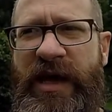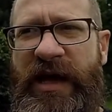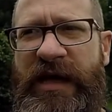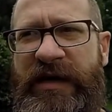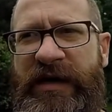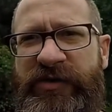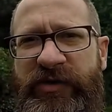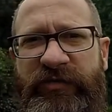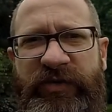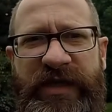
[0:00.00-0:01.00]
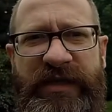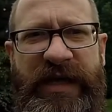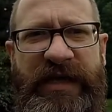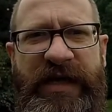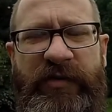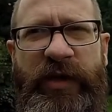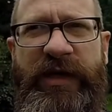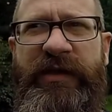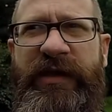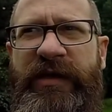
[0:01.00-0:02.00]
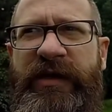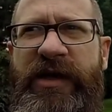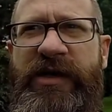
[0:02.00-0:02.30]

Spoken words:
I sort of figured that out when, I